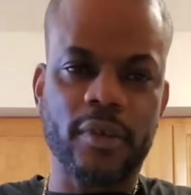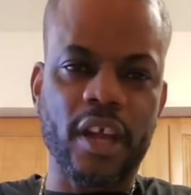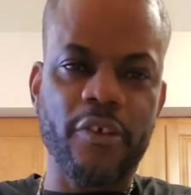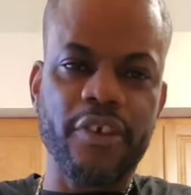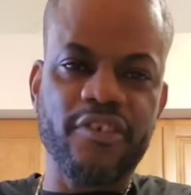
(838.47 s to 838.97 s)

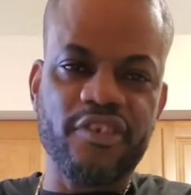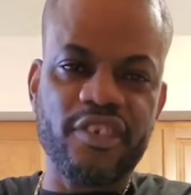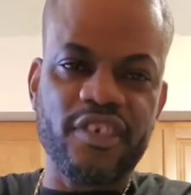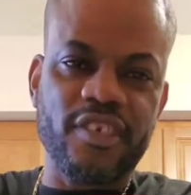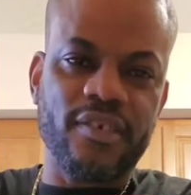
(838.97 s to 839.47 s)
Orange.
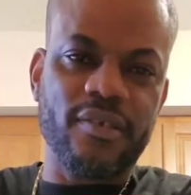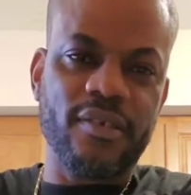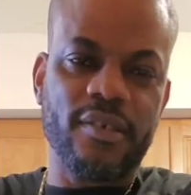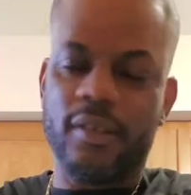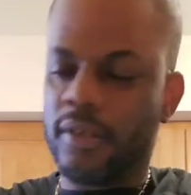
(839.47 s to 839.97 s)

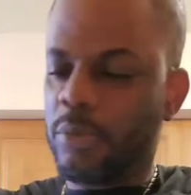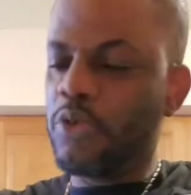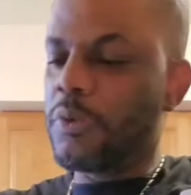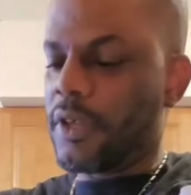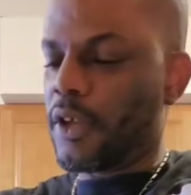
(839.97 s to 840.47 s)
Let me
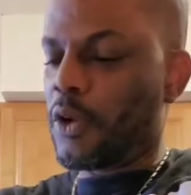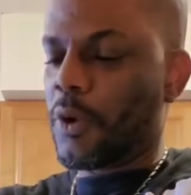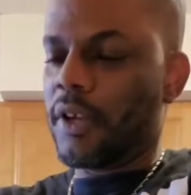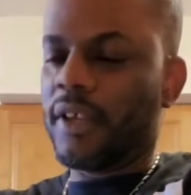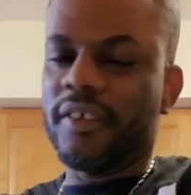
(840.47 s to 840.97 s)
use the yellow
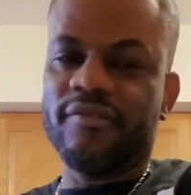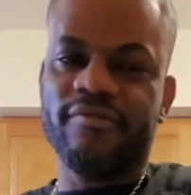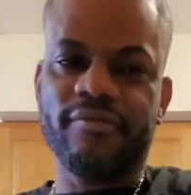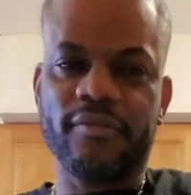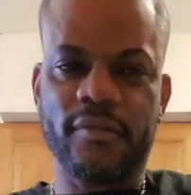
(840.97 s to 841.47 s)
one.
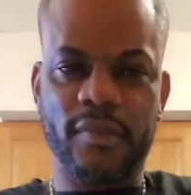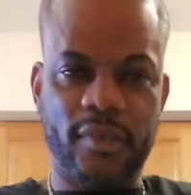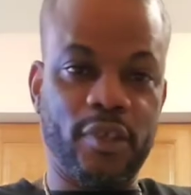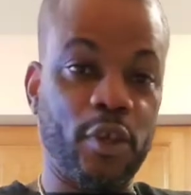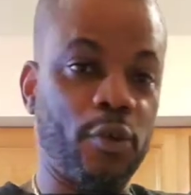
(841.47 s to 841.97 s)

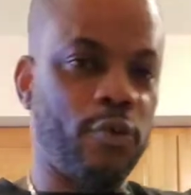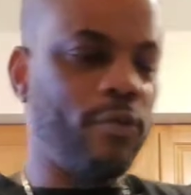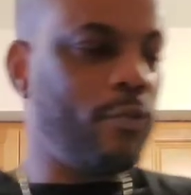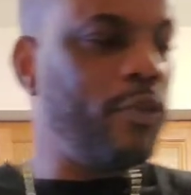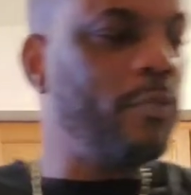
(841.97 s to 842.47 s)
Yellow sweet